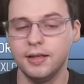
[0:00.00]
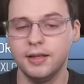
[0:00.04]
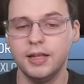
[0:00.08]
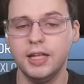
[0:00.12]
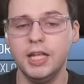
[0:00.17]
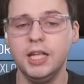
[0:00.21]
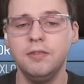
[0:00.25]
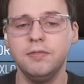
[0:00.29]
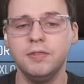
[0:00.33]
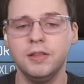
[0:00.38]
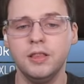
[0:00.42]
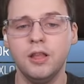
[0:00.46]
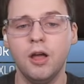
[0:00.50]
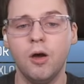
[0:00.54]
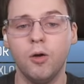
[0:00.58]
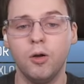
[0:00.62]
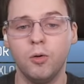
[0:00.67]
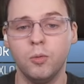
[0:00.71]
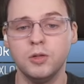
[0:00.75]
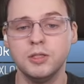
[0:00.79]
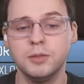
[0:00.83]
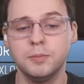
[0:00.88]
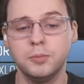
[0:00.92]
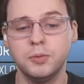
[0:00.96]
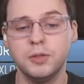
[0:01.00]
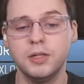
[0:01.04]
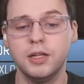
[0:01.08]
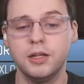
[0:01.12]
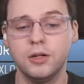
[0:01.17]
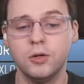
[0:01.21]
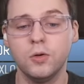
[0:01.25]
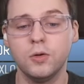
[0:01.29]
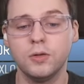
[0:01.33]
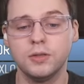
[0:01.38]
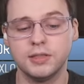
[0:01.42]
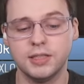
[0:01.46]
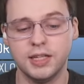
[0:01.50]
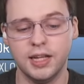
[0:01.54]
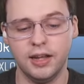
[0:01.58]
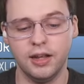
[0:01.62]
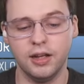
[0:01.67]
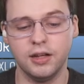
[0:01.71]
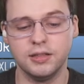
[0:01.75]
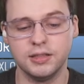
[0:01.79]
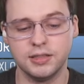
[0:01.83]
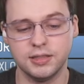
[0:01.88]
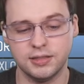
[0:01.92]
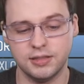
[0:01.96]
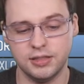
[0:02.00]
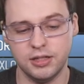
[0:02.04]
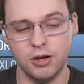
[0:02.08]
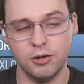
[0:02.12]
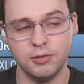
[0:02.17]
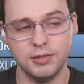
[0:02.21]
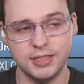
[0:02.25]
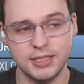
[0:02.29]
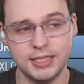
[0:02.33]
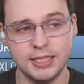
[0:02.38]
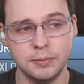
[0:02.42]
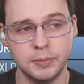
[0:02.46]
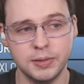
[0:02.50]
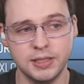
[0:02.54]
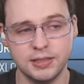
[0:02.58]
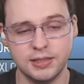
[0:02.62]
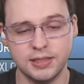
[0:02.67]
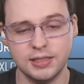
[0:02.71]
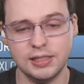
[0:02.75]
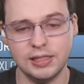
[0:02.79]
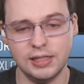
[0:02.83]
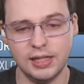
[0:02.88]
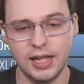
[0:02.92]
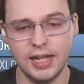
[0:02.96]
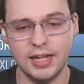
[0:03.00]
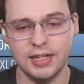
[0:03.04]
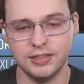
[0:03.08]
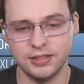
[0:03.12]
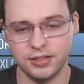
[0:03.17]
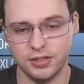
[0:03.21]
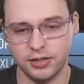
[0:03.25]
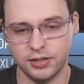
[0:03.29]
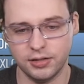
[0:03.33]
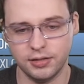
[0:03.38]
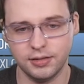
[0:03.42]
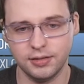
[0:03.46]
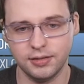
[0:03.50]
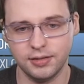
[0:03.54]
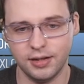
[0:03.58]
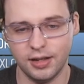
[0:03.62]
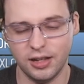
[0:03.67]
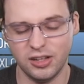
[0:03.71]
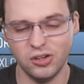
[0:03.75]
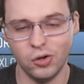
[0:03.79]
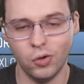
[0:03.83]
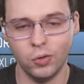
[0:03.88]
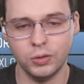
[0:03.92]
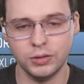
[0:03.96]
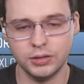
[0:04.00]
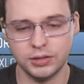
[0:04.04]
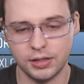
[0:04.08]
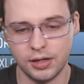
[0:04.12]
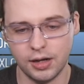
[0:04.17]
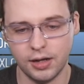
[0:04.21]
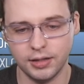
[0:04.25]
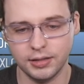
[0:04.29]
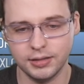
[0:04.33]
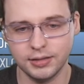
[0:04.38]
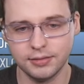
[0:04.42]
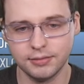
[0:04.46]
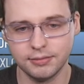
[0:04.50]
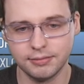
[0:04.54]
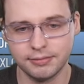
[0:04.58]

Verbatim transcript: Even though it was pretty cool seeing us, you know, DBZ laser an old god.